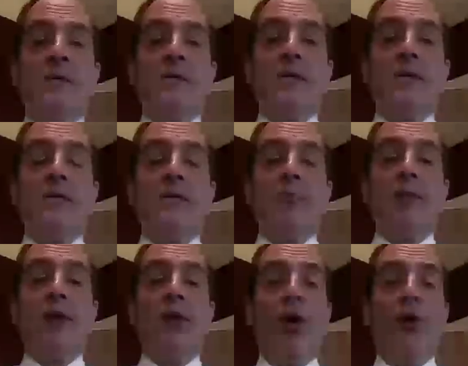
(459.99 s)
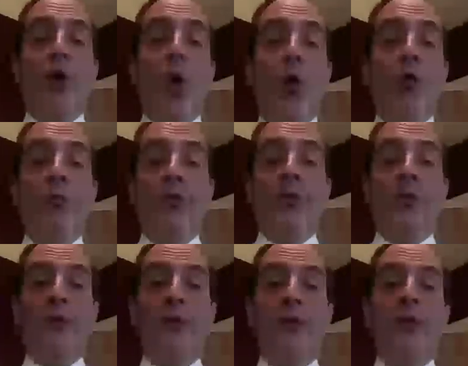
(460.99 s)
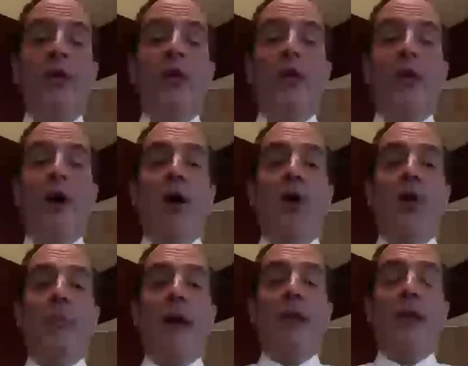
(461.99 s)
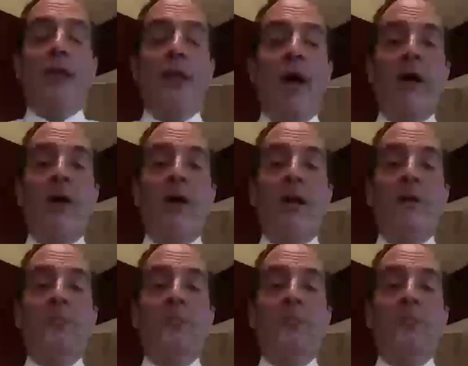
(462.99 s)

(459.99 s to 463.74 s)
something called Ovid or malathion,